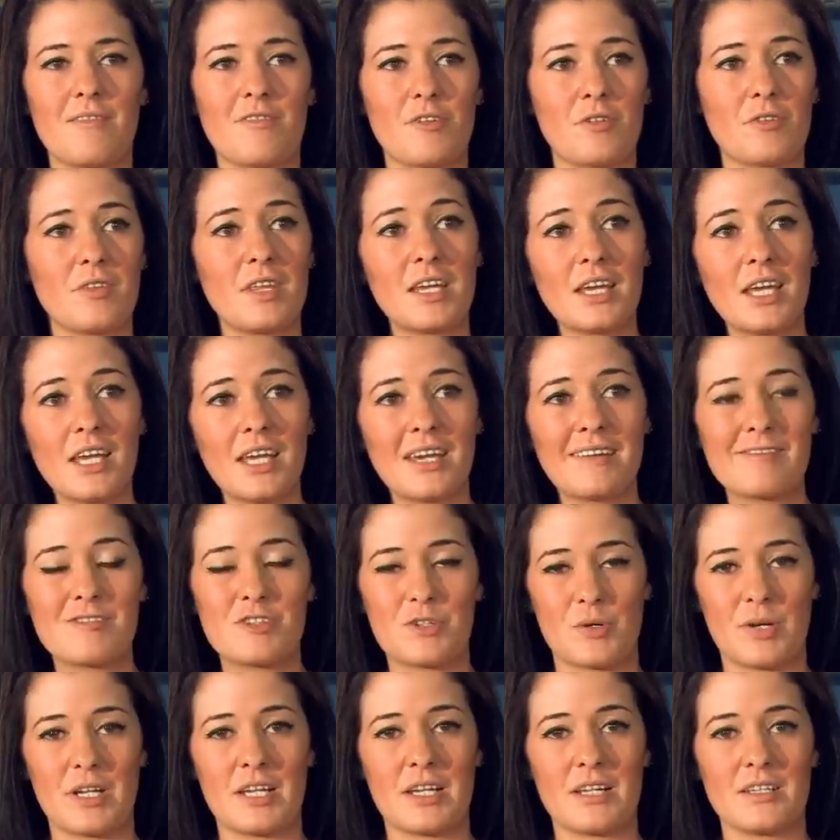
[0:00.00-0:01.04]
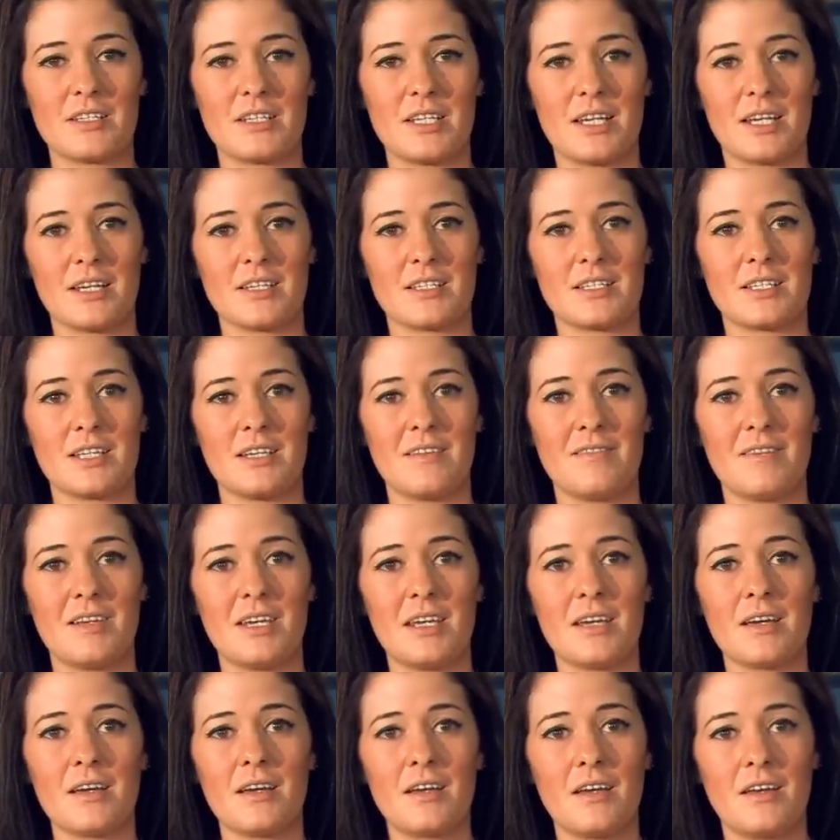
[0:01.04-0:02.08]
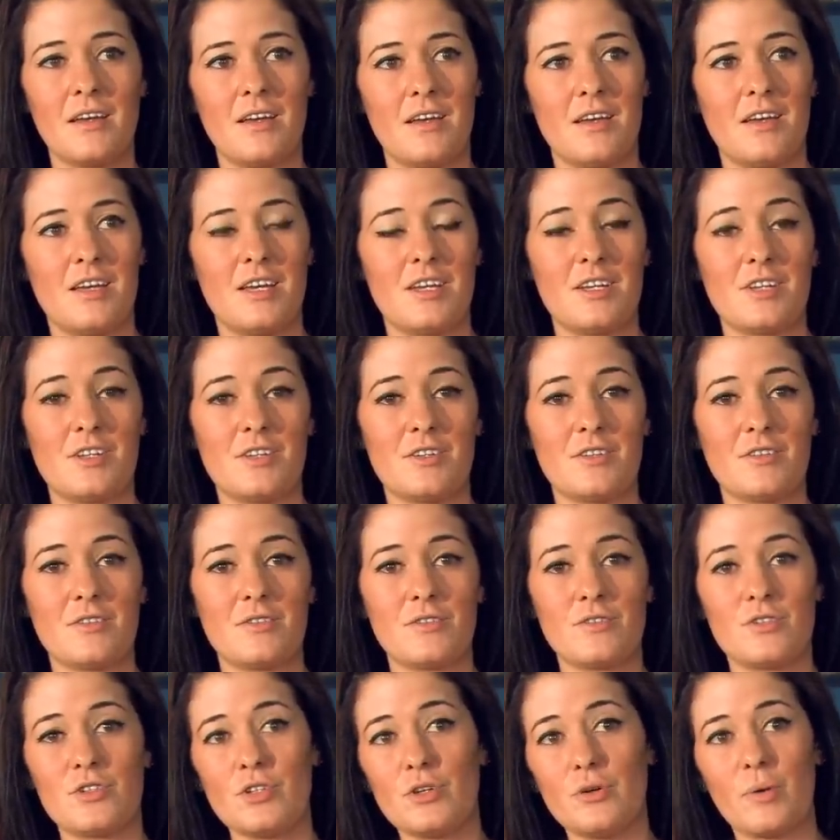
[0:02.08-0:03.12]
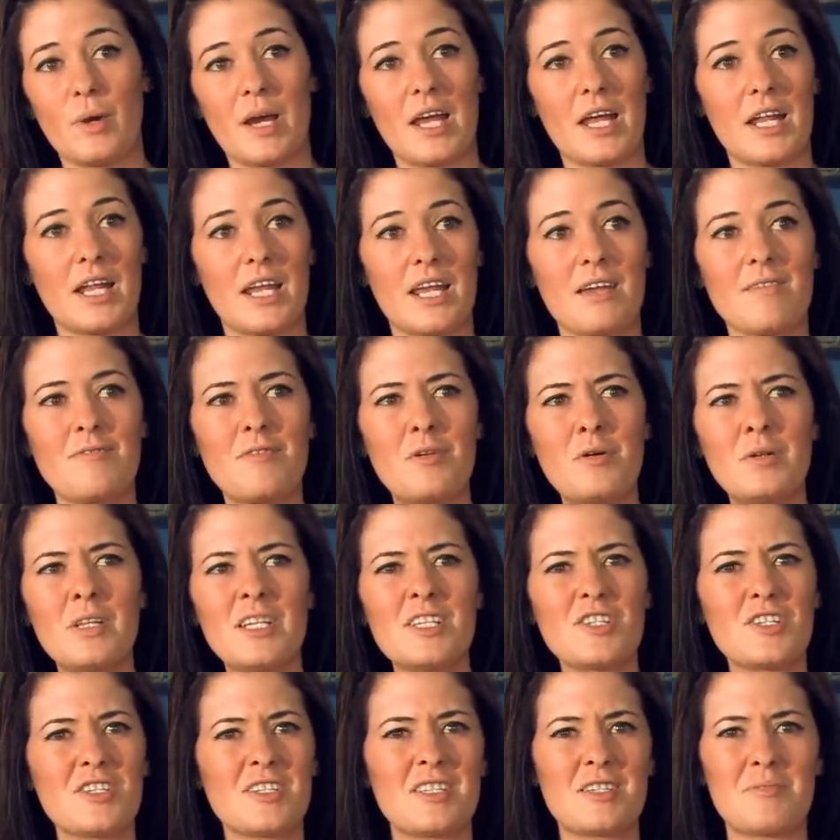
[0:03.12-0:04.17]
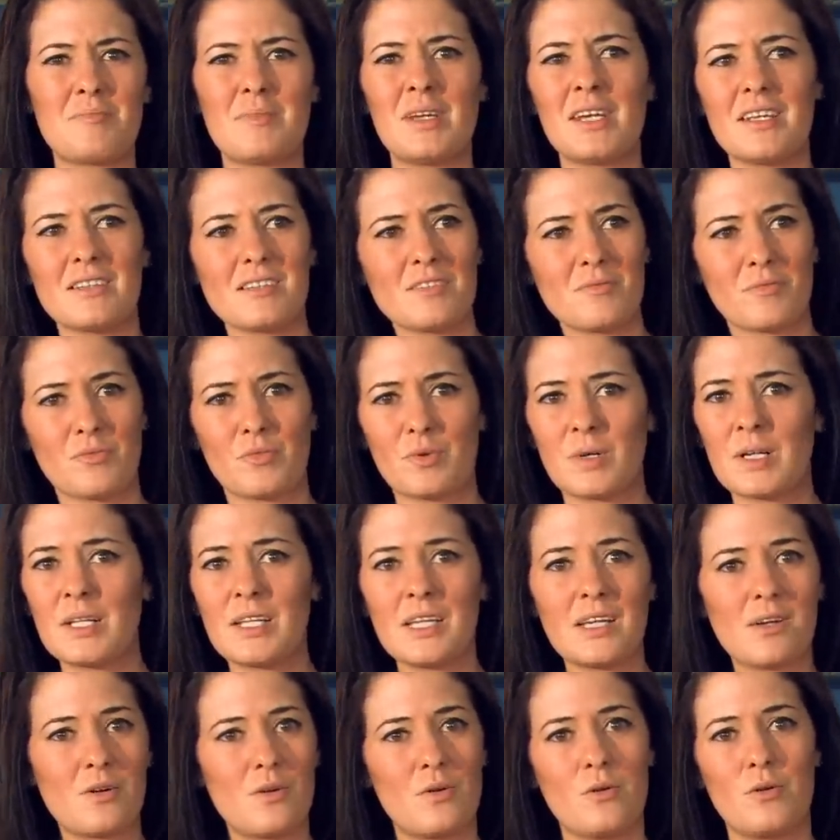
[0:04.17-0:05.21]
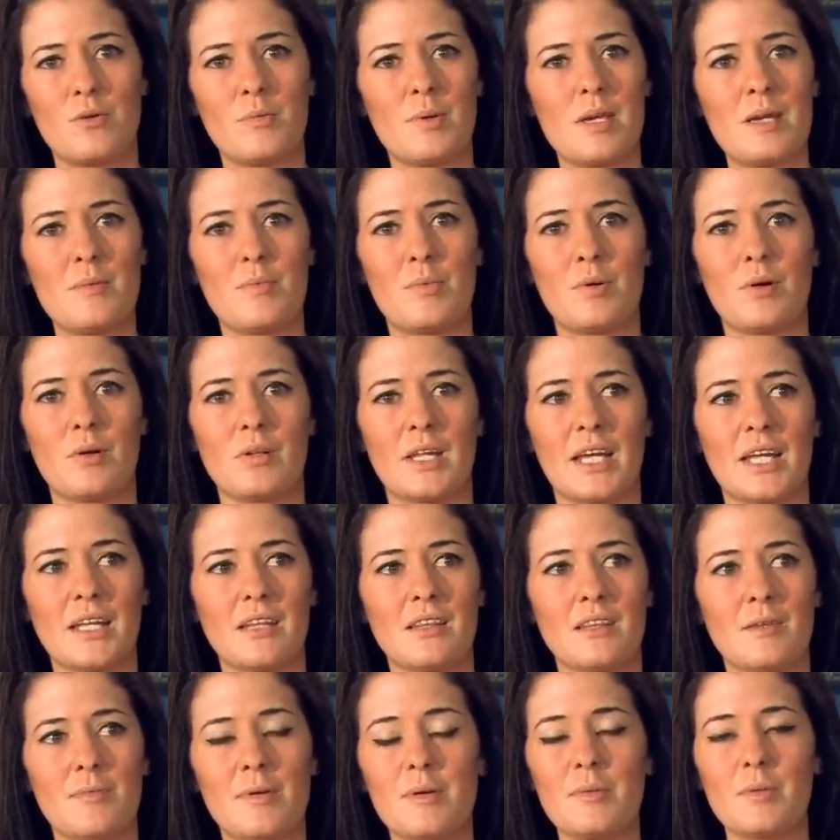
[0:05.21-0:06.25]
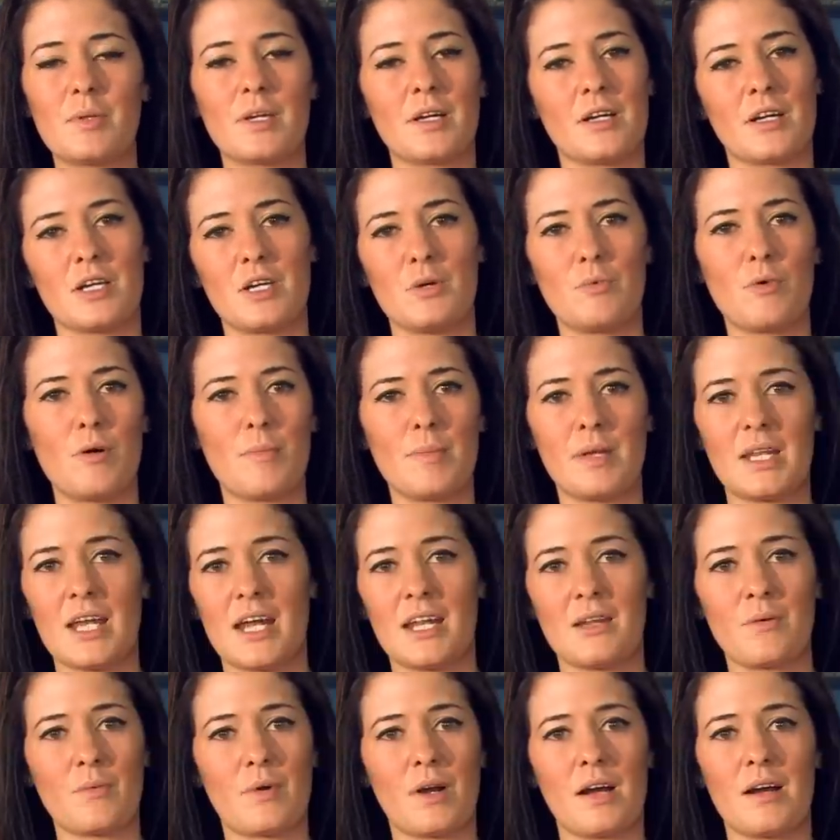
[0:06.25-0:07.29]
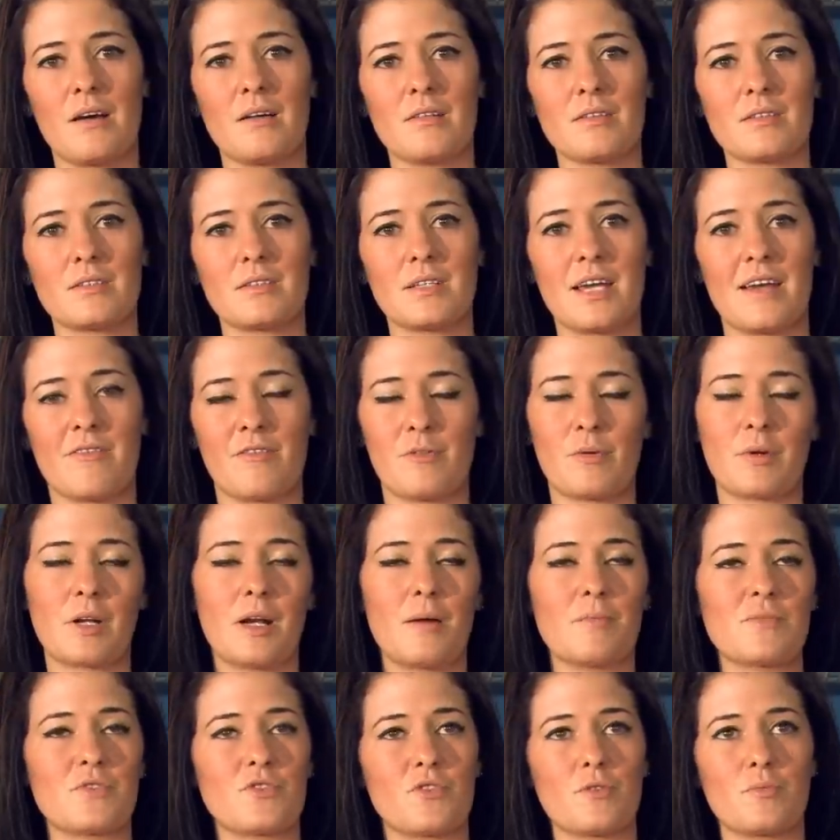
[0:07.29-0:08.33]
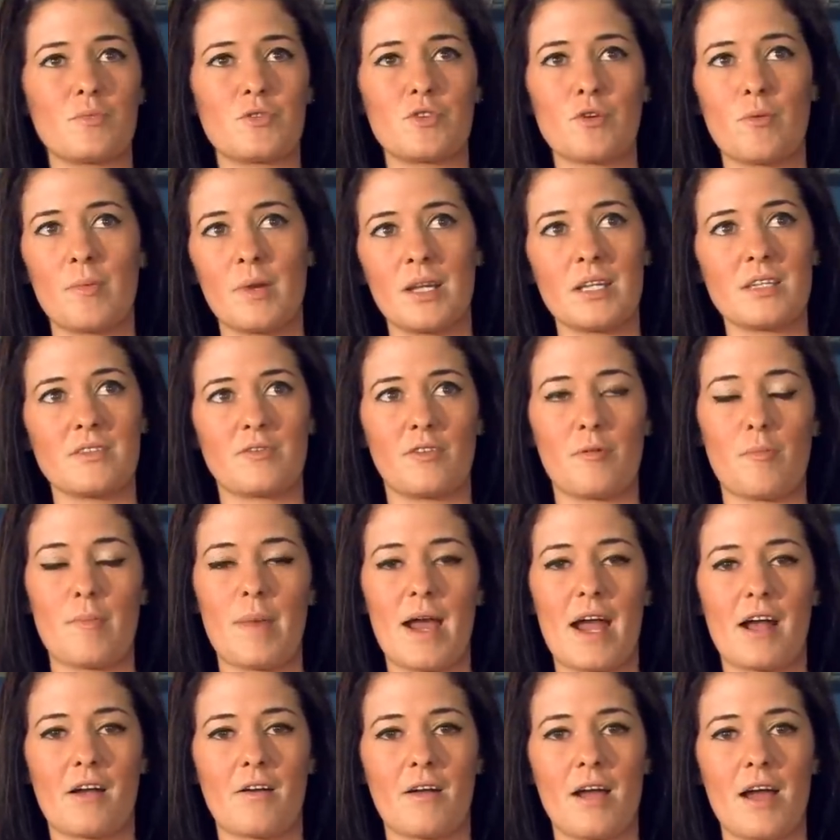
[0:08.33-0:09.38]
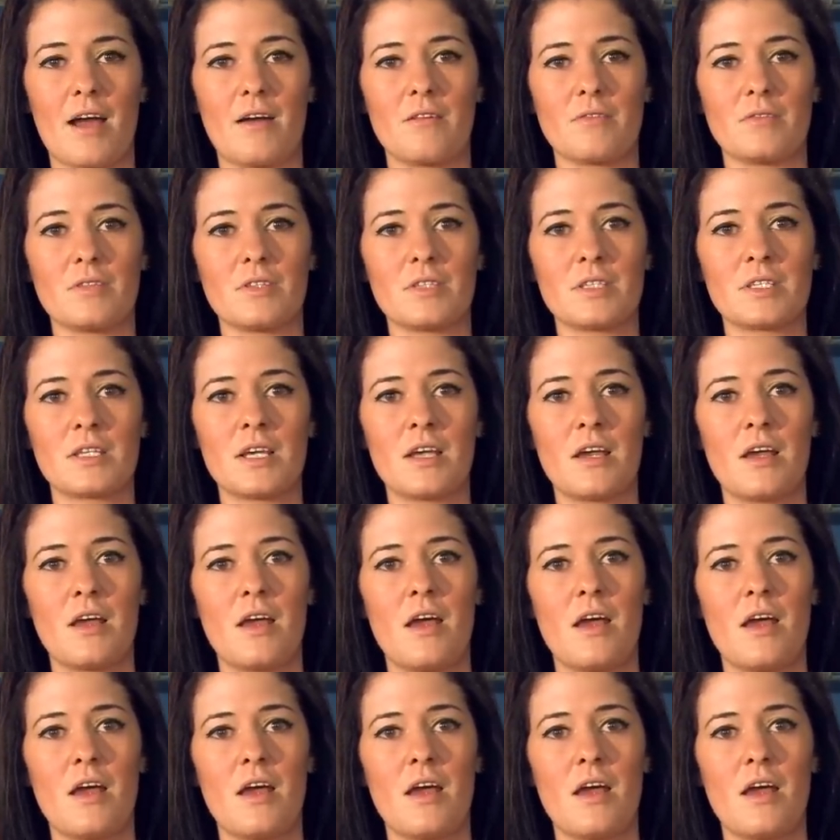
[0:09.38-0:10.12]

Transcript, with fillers: If you're thinking of joining TSTV, do it. If only just to meet some really cool people. Like the people there you won't meet anywhere else. Everyone comes from so many different backgrounds.